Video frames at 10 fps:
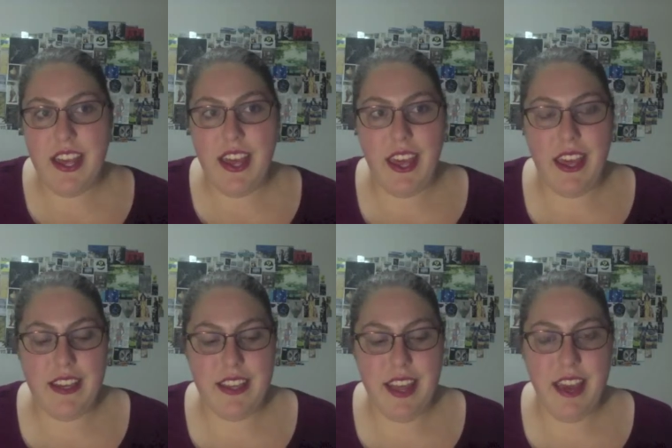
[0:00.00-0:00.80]
and
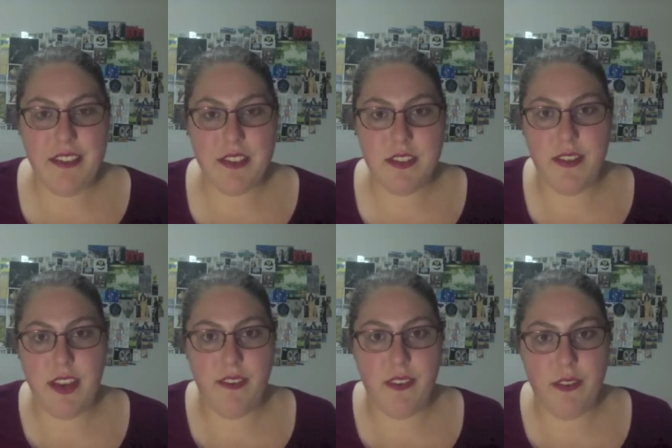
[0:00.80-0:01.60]
they have to
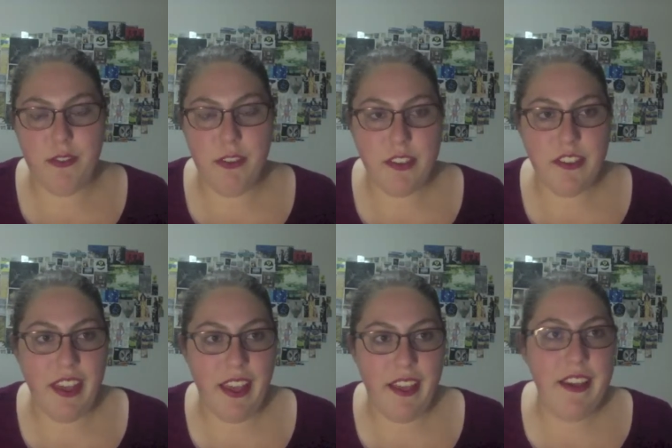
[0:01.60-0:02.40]
survive a full
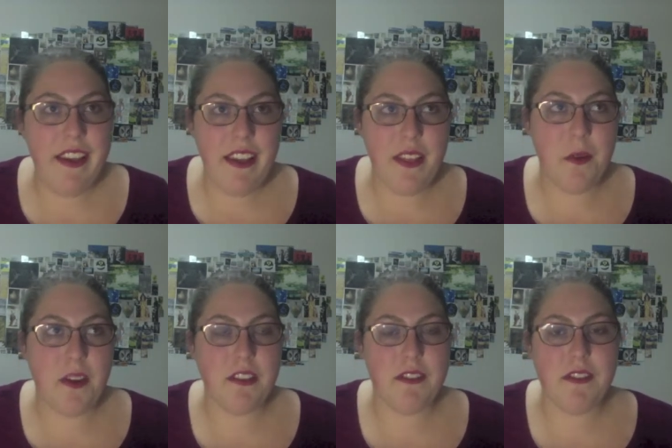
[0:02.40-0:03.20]
day in the
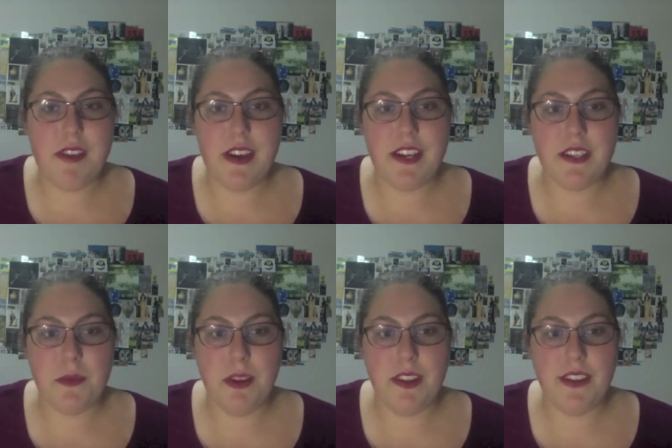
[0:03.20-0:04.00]
world of the fairies
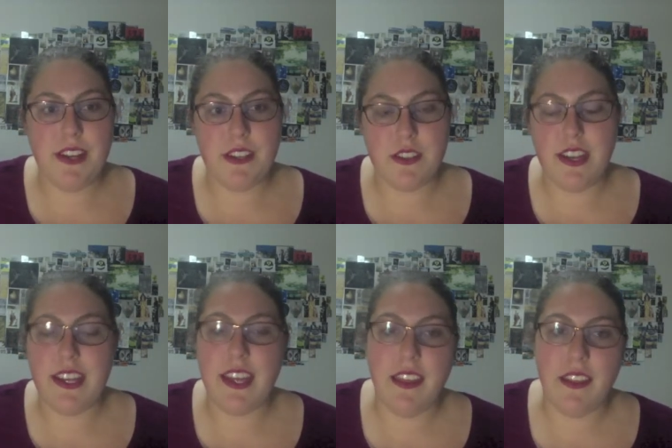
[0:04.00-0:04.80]
where fairies are trying
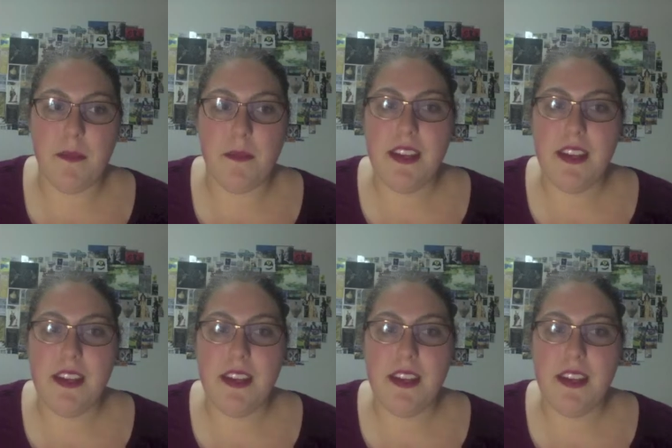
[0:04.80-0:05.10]
to kill them.